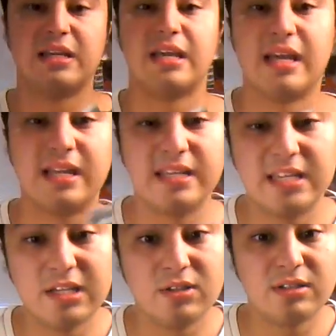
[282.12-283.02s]
And
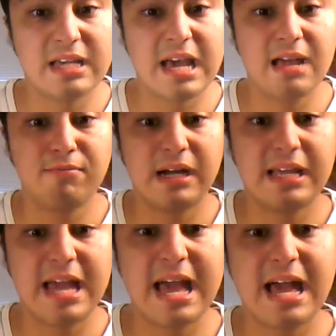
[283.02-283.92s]
here that I
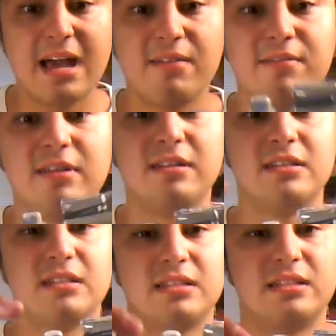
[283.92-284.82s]
have
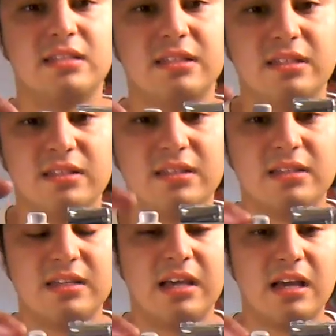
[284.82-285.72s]
the,
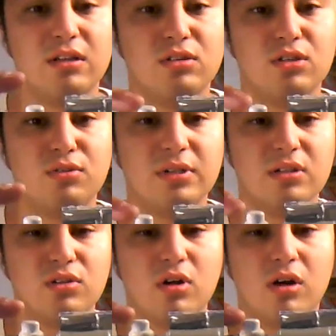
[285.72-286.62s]
I don't know what
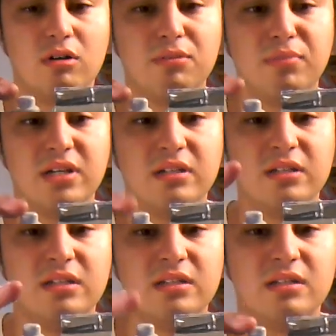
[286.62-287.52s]
to call it,
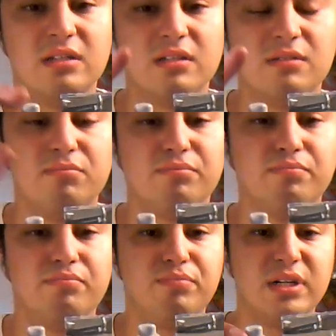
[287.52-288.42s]

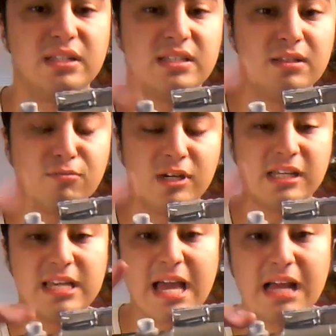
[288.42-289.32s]
but this one
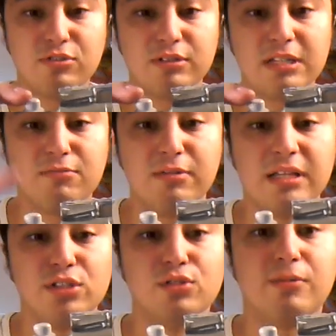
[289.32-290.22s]
is actually
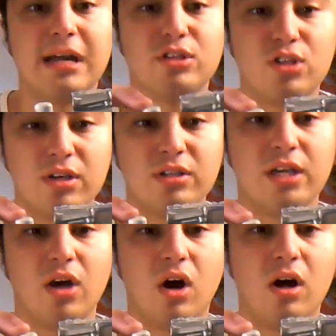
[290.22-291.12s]
when you turn
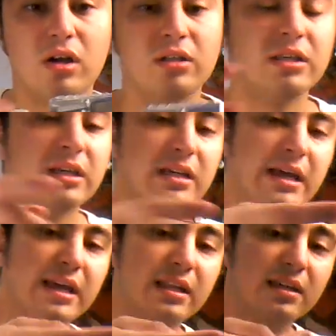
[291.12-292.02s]
it on,
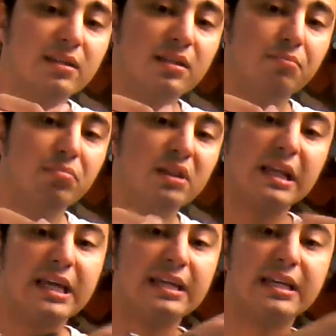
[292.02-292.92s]
and then the
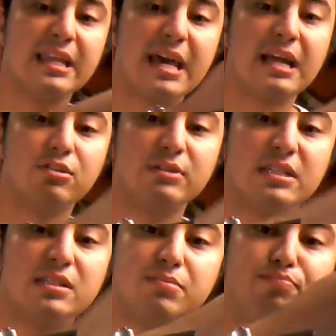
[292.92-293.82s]
blade can actually
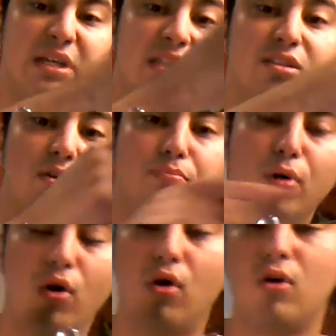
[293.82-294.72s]
spin the
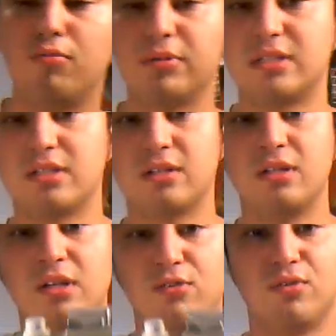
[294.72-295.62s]
pole with the
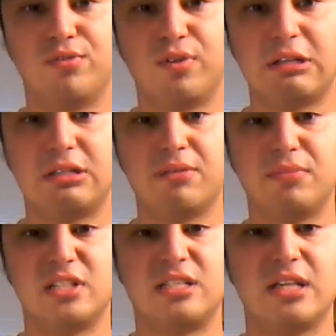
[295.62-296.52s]
reflective
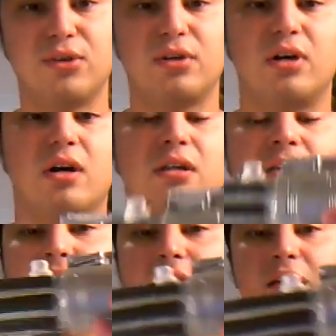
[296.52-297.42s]
material on it.